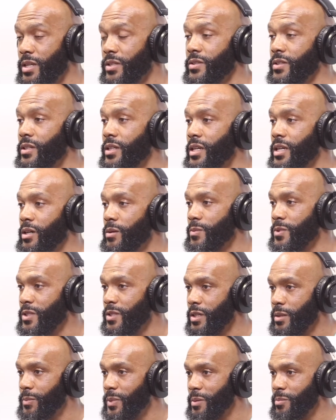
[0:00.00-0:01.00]
That's going to help
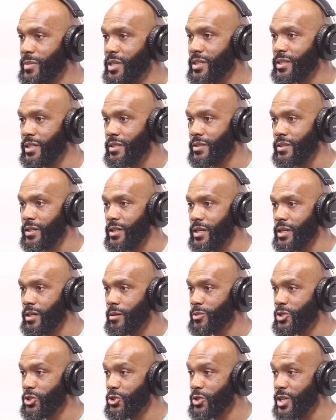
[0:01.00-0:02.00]
supplement. That's going to
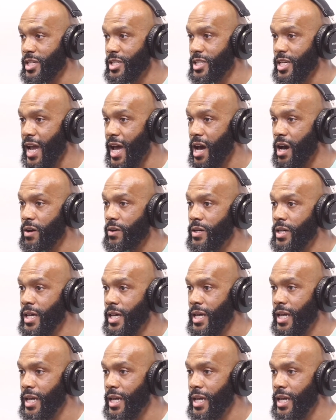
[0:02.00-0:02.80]
help stretch out